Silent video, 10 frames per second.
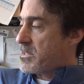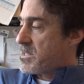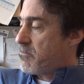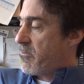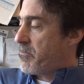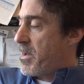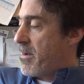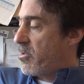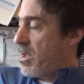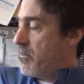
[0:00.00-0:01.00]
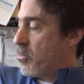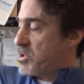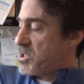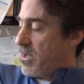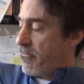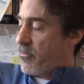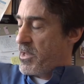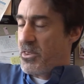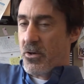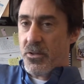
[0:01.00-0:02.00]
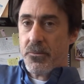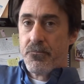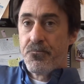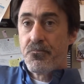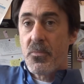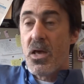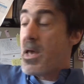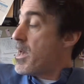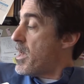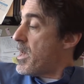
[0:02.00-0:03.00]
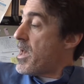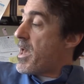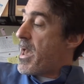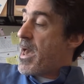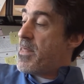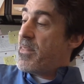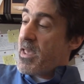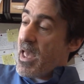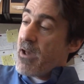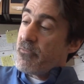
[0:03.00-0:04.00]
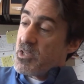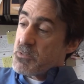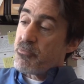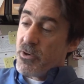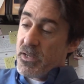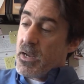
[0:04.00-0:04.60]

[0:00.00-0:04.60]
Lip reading: and some of them have a lot more stuff written on them. And they have this printed